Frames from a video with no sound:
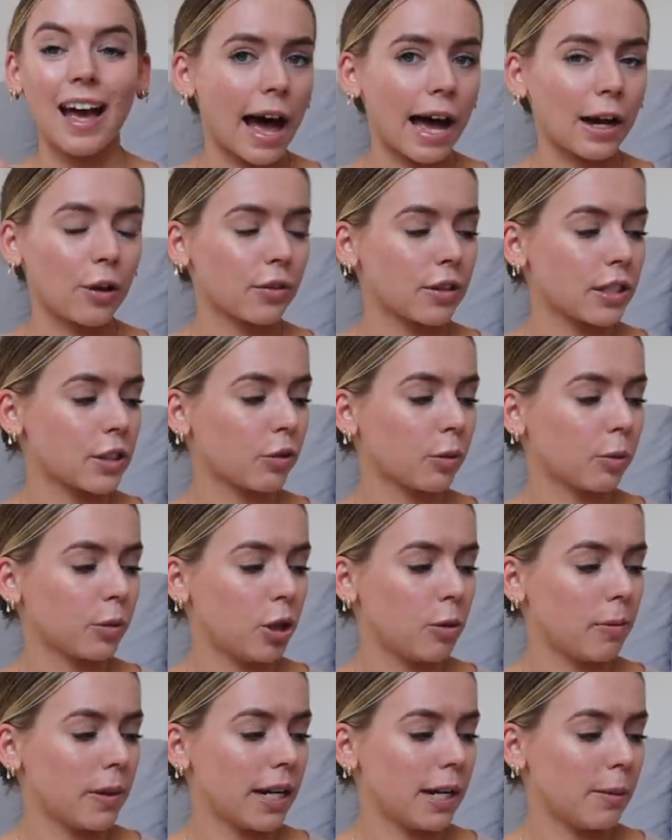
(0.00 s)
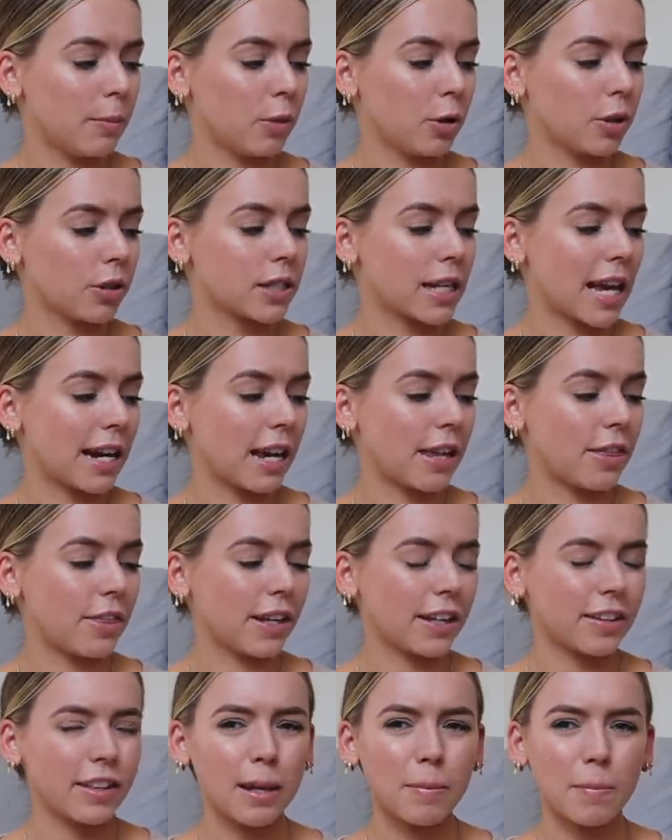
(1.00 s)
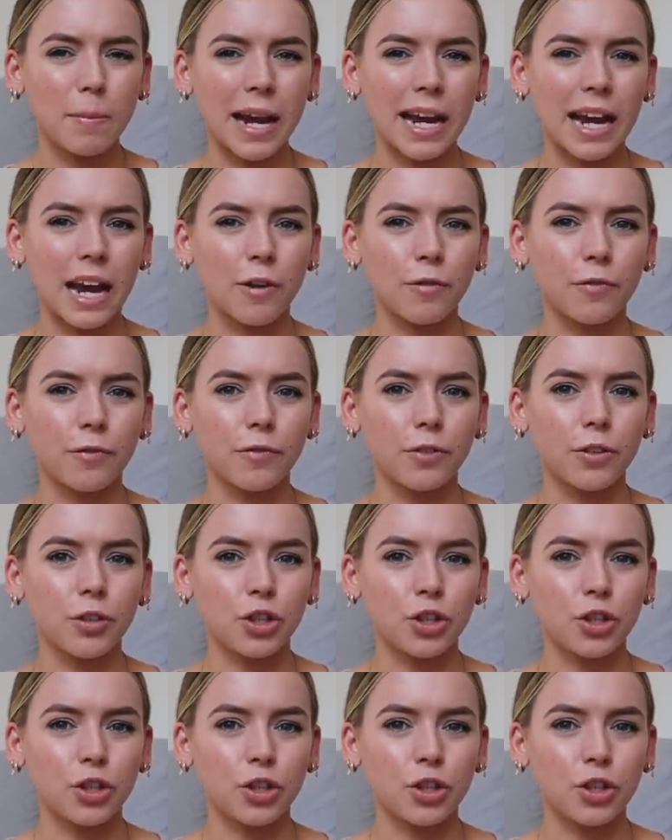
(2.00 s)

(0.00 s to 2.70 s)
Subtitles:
I got this from QBD Books, and I think they may have